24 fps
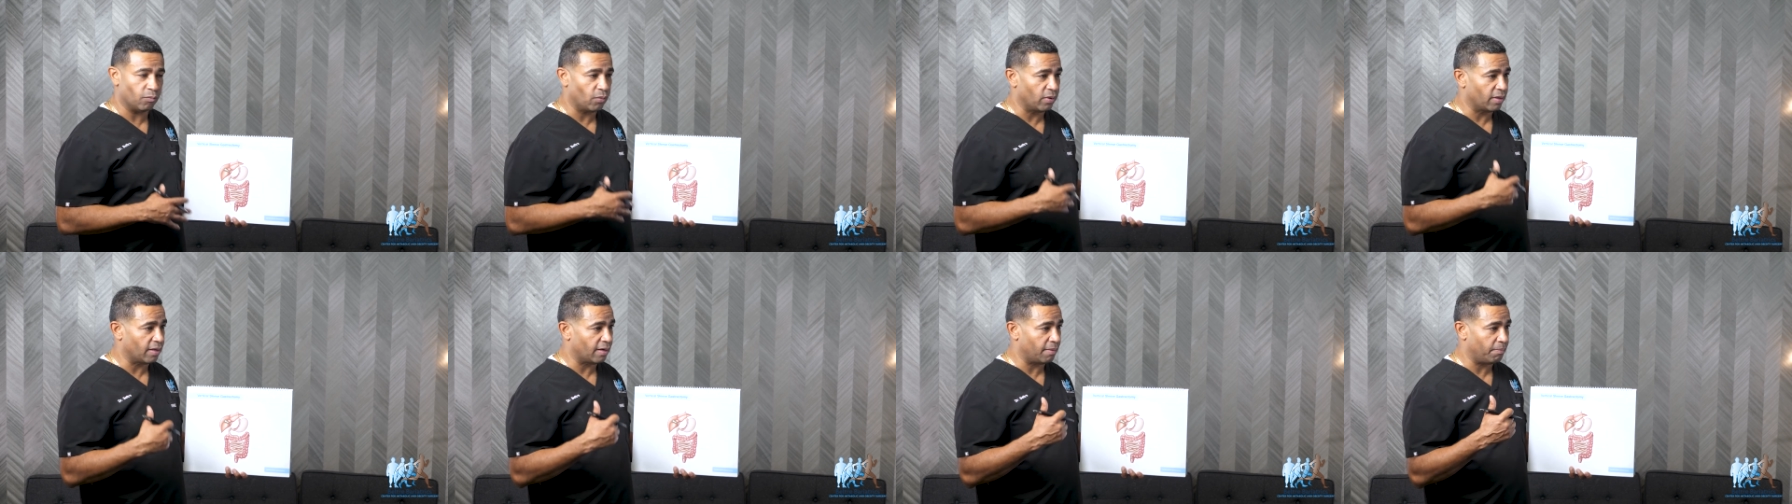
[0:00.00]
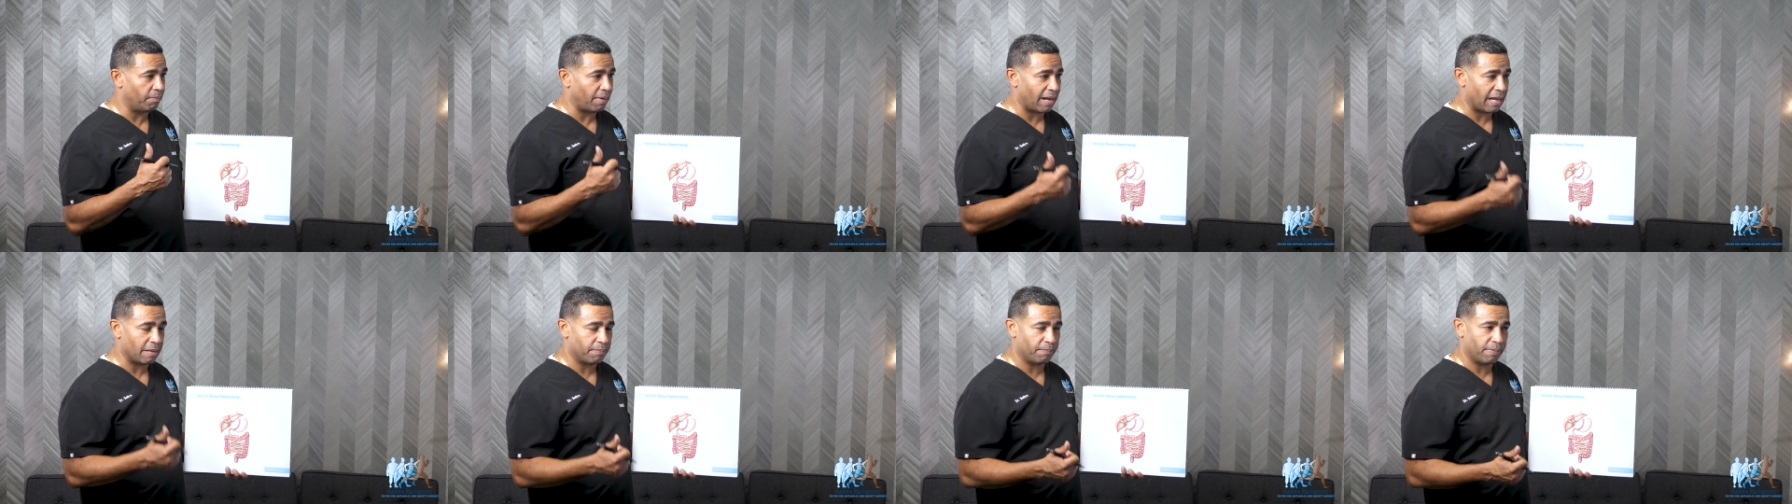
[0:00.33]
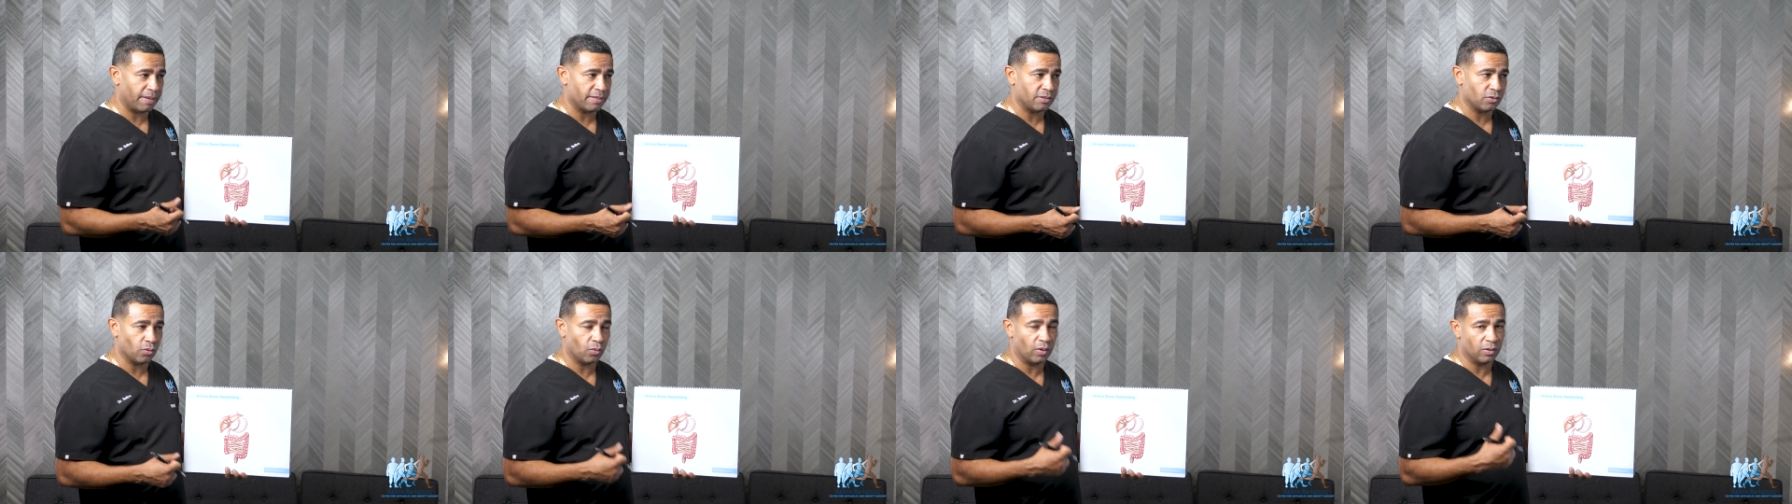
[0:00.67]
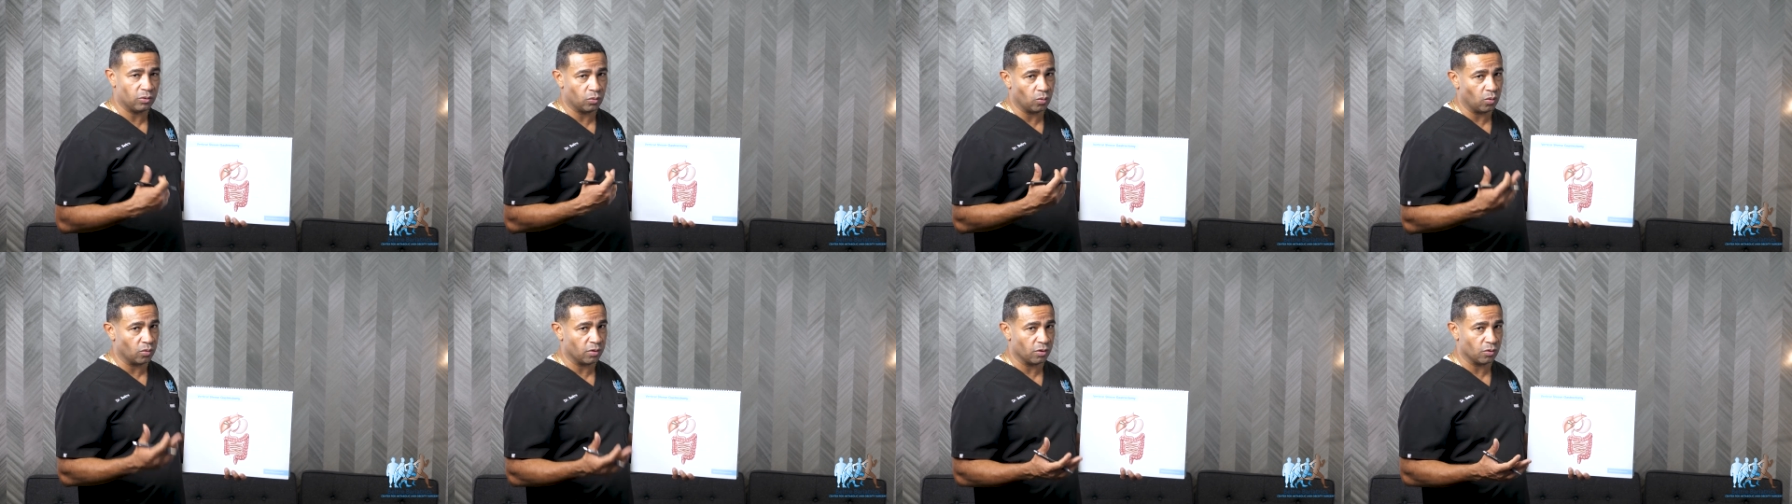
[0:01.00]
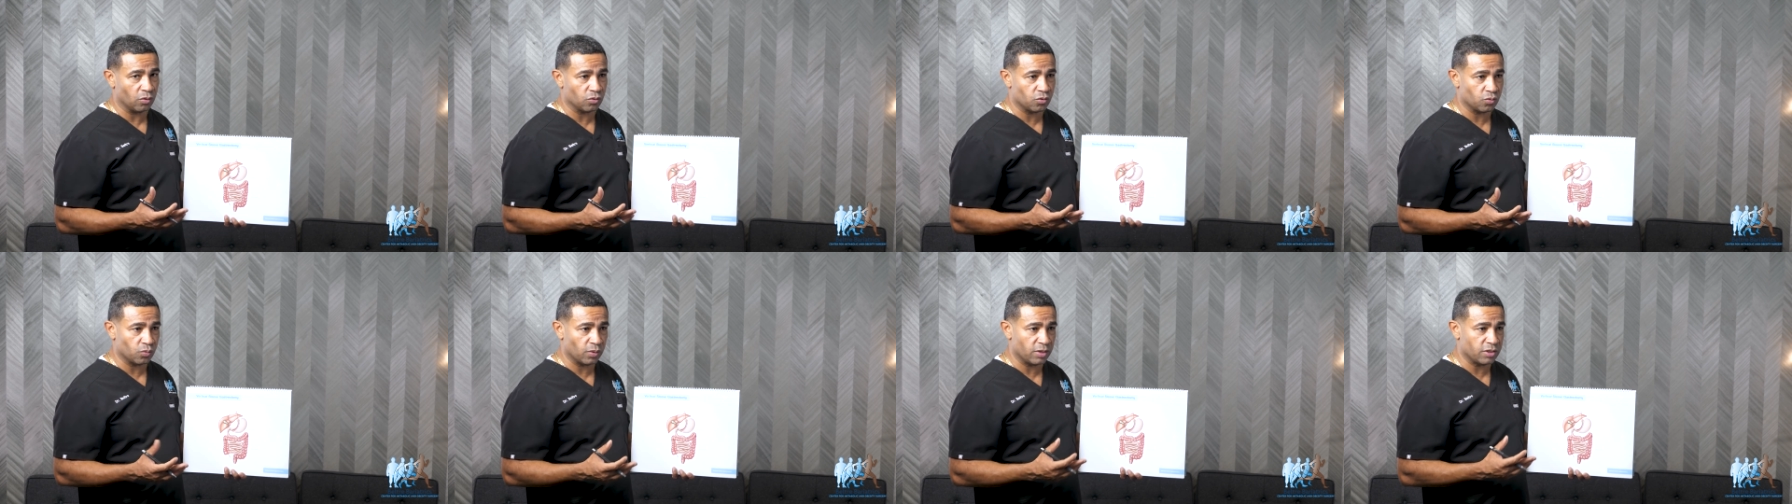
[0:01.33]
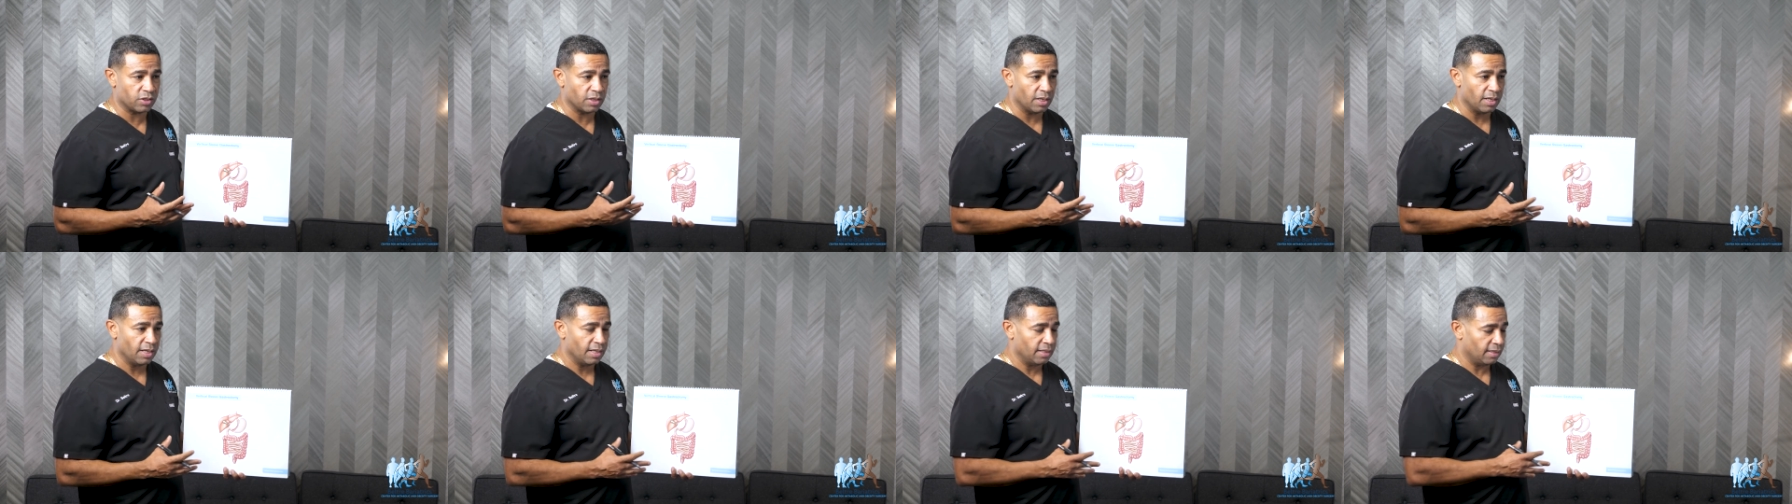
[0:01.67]
whether a bypass or a duodenal
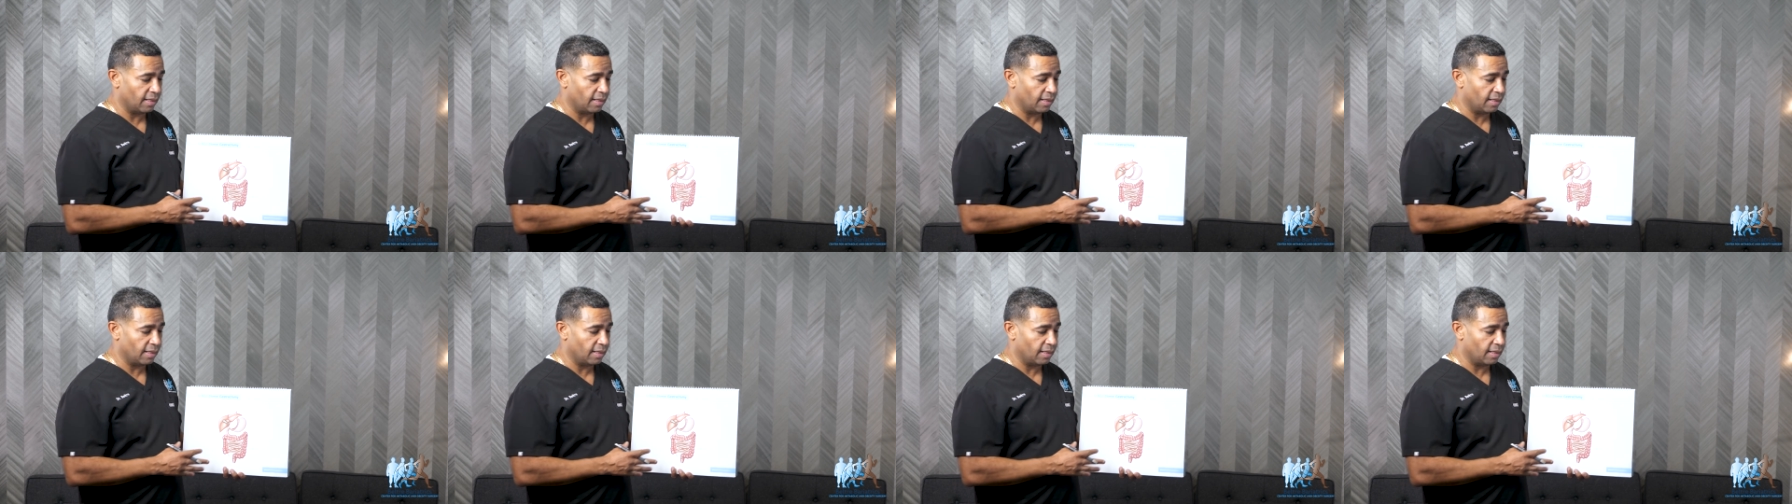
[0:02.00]
switch.